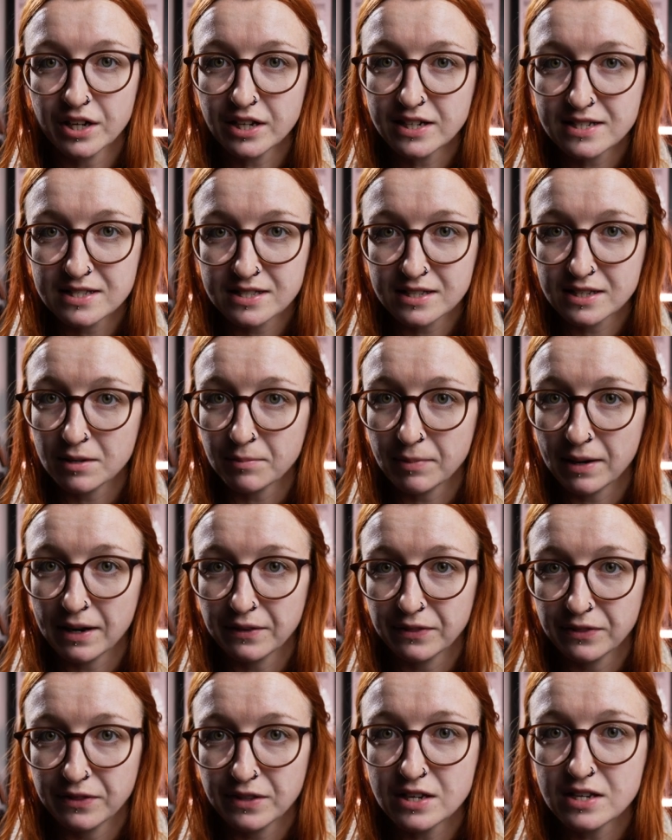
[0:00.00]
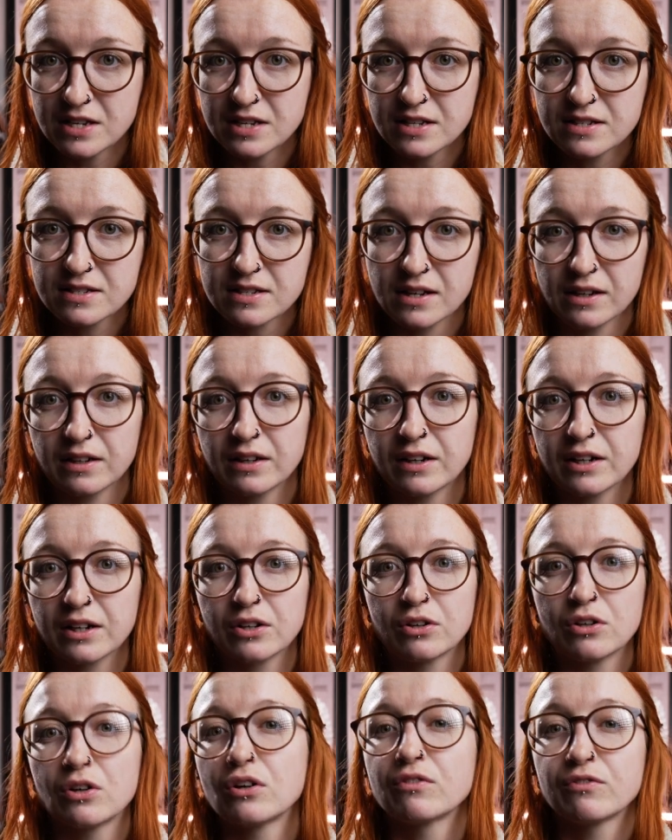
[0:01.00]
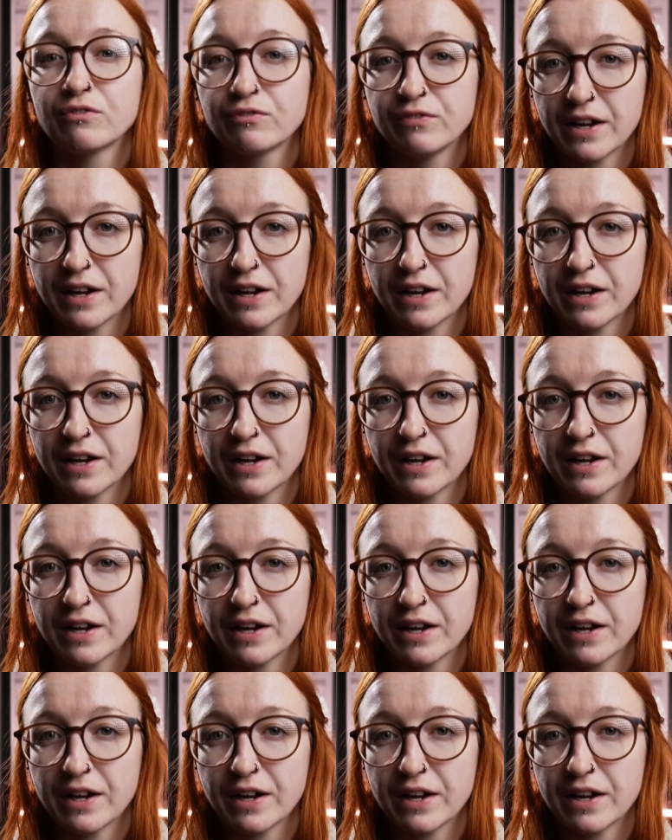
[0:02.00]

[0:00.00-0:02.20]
nice thing about these, I got